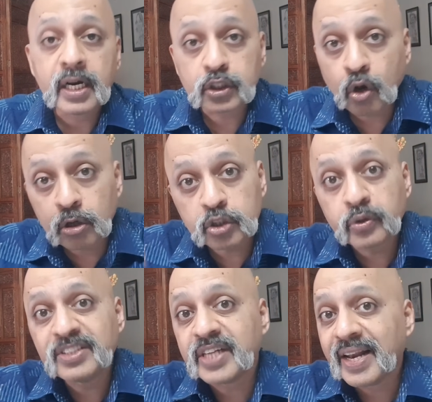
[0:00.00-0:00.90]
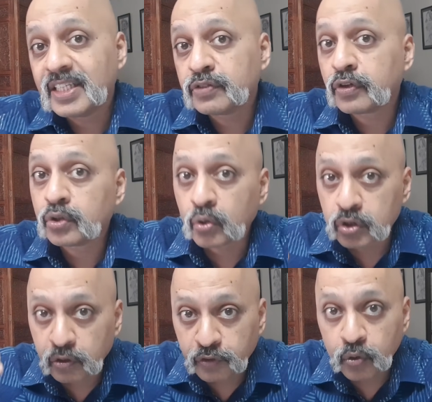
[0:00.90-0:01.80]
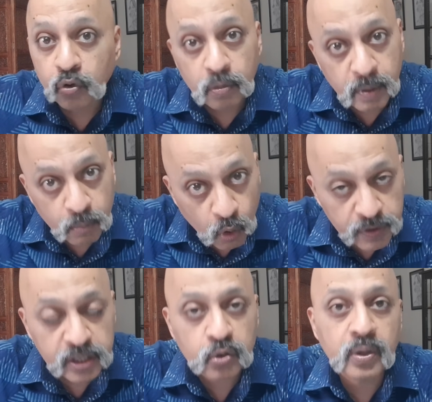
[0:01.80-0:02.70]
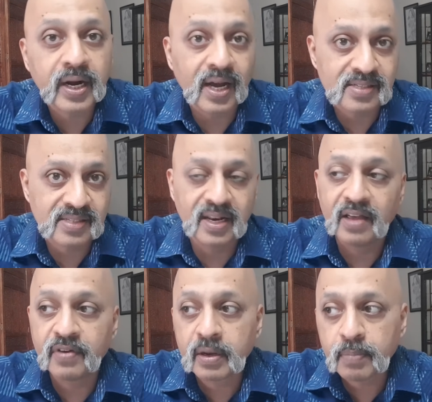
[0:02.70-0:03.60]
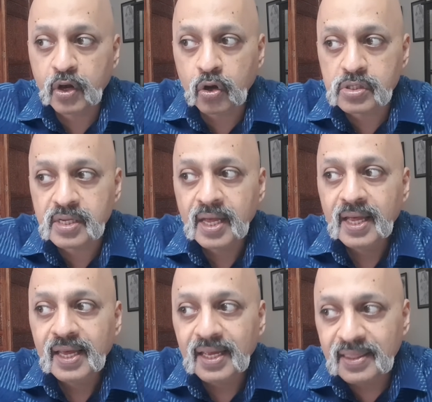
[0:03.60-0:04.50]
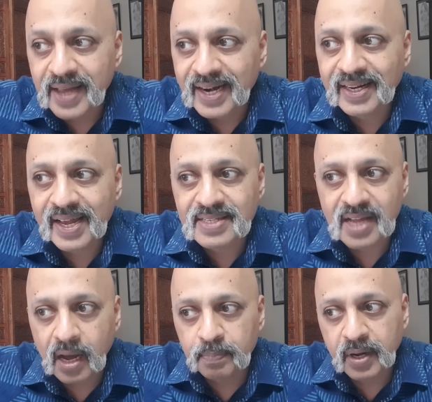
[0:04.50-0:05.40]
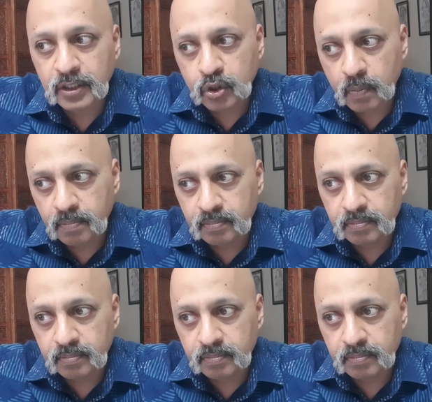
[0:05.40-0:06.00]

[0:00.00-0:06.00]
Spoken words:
It's also a challenge for those of you who will be moving to class 11, because in that case, aapka jo